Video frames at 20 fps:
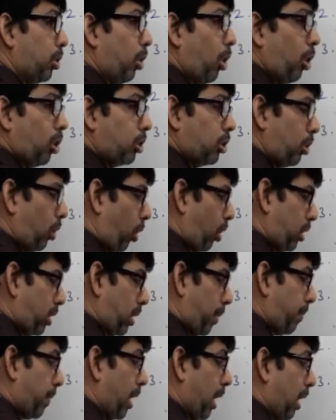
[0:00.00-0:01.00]
lost,
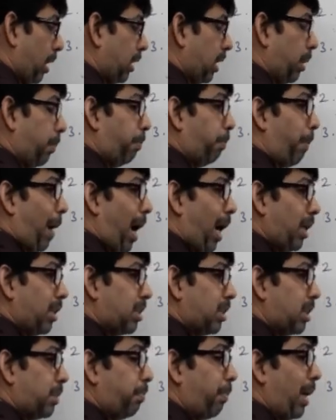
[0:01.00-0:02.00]
lost. The
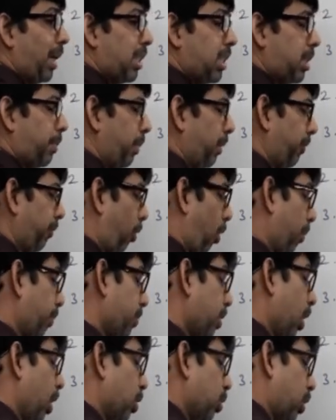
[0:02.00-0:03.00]
past participle
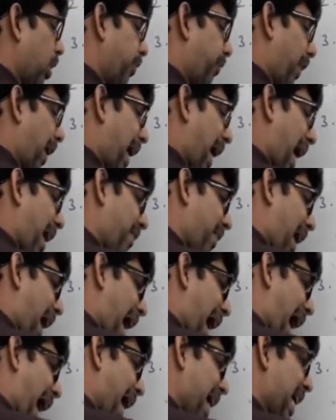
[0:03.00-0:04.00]
form. So if I have
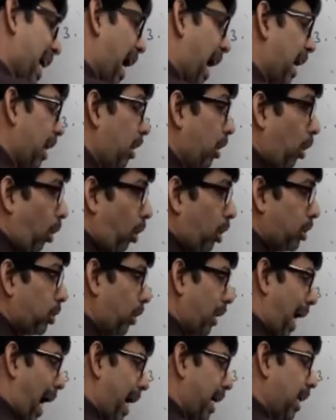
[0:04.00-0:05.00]
had and
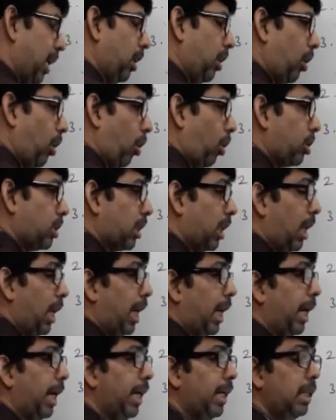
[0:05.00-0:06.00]
lost, hadn't
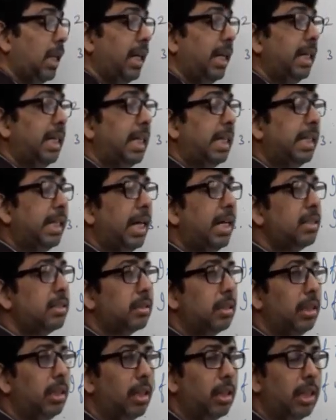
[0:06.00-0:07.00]
lost, it
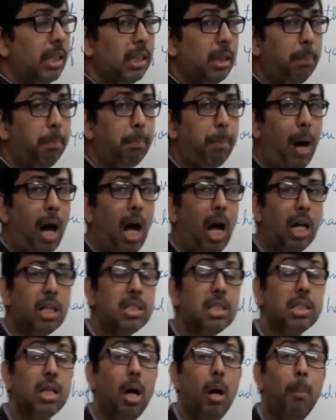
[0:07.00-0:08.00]
indicates clearly the
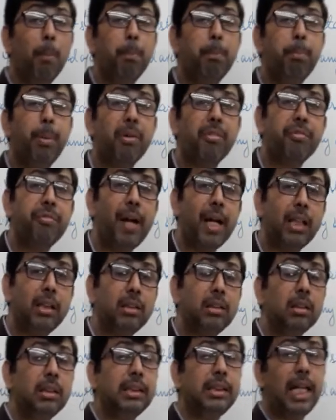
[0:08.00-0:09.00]
past
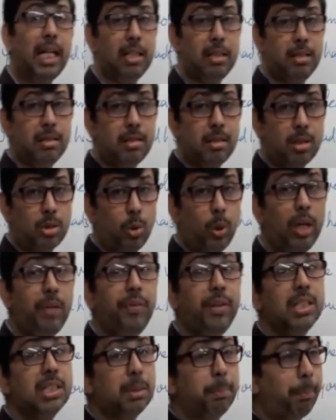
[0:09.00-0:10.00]
perfect tense. So
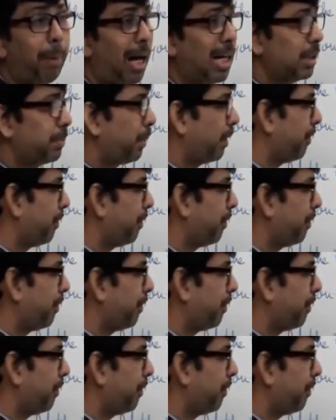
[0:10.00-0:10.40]
if it is a past